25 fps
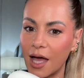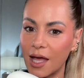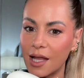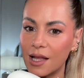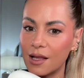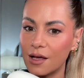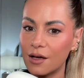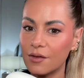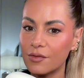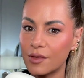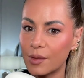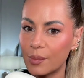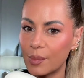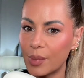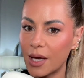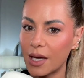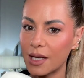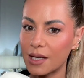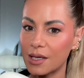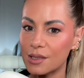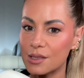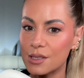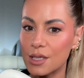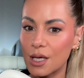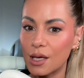I love the
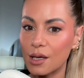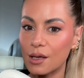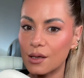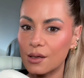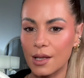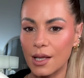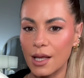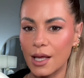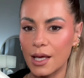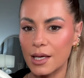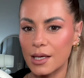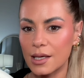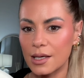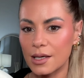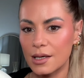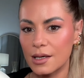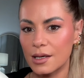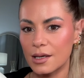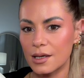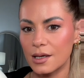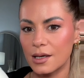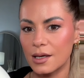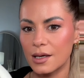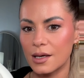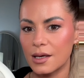packaging. Like,